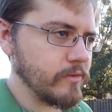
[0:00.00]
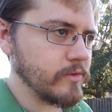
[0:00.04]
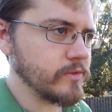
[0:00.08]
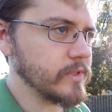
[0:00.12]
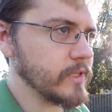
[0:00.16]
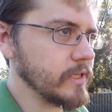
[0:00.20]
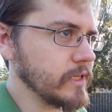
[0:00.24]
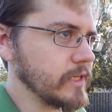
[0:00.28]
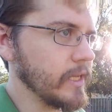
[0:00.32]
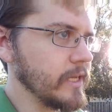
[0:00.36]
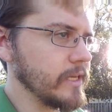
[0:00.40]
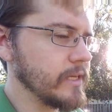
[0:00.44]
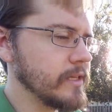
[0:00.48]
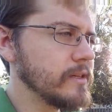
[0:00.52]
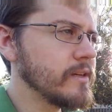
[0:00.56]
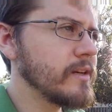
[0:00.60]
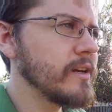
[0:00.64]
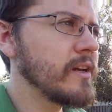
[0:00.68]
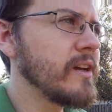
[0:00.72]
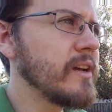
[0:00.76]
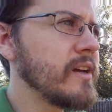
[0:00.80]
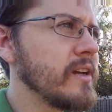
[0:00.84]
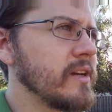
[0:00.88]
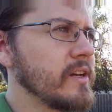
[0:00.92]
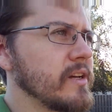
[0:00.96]
didn't need it,
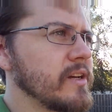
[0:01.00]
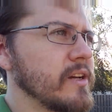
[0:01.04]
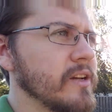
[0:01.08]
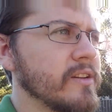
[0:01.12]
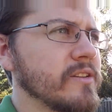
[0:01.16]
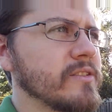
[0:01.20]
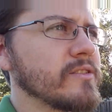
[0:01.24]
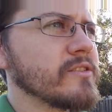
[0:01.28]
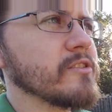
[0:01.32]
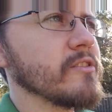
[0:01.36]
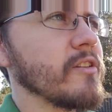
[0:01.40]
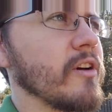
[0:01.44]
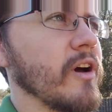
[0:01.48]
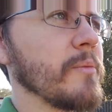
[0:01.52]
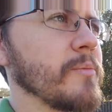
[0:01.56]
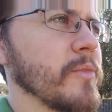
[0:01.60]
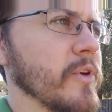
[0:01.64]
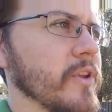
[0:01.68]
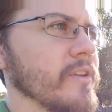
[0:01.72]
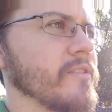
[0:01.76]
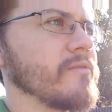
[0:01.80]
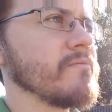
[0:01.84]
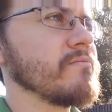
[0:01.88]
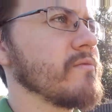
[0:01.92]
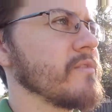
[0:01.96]
so I'm
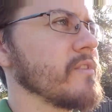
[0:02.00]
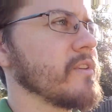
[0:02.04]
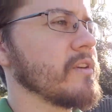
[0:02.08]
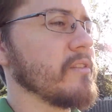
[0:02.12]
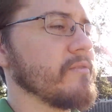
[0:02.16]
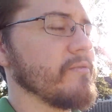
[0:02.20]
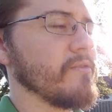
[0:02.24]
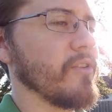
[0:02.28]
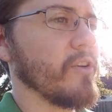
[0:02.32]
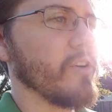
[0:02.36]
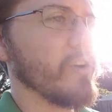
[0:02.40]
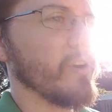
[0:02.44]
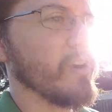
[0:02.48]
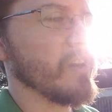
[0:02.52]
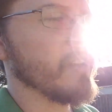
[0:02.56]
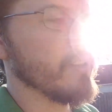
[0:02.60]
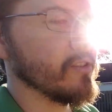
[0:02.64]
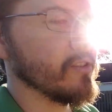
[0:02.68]
gonna convert it